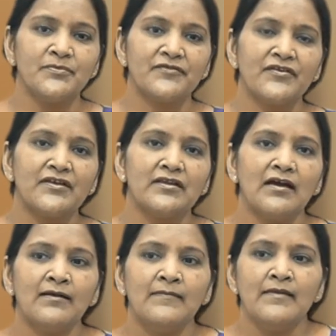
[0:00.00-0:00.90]
between
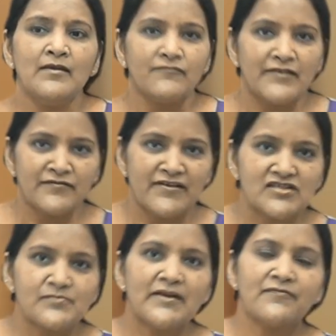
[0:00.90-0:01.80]
the
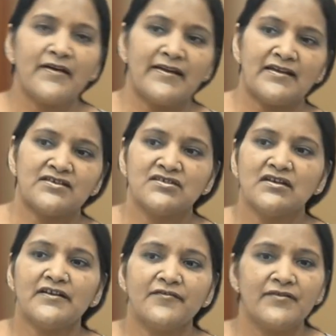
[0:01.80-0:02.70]
investment,
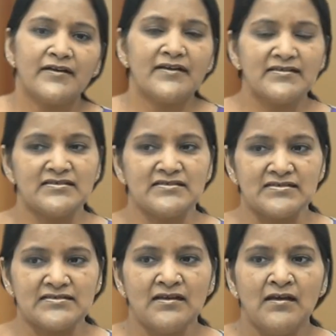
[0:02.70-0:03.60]
financial, dividend
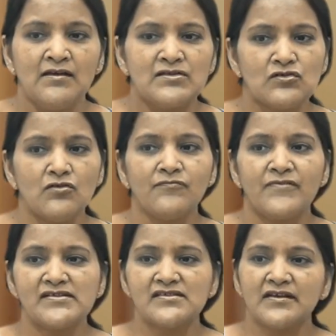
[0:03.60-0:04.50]
decisions. So
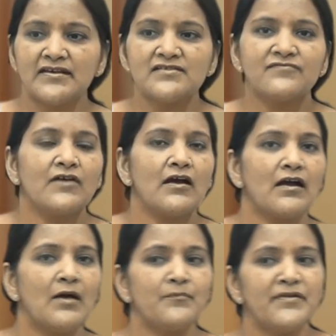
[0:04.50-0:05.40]
first thing is, a
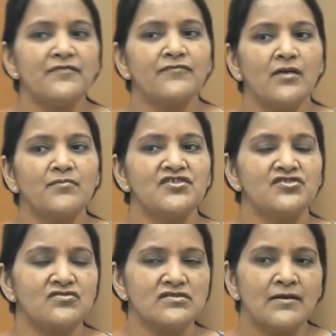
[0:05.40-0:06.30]
company firm
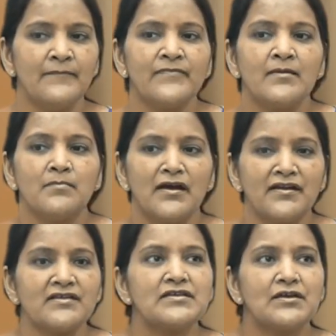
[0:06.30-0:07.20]
issues
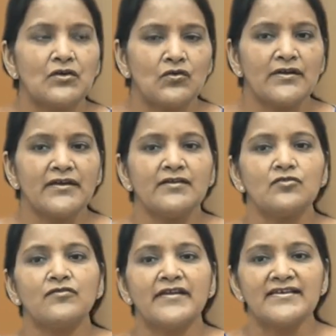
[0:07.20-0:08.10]
money security
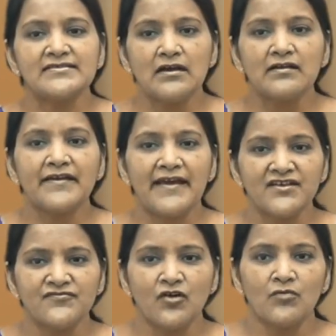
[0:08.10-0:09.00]
to raise the
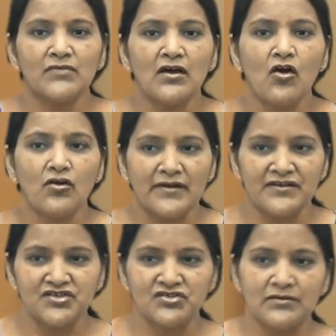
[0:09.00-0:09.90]
cash from the
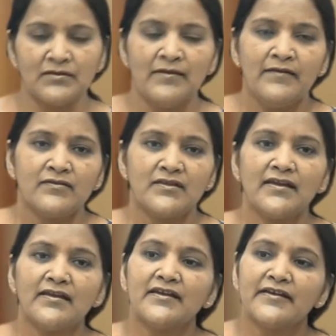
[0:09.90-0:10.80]
organization.
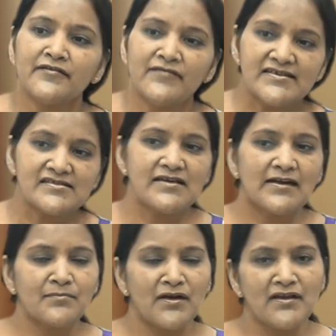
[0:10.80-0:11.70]
Then it invests
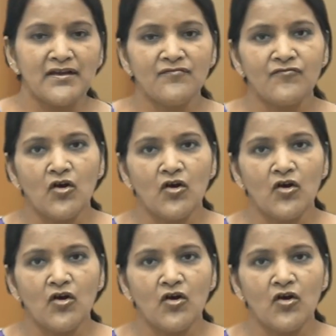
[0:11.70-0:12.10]
that money in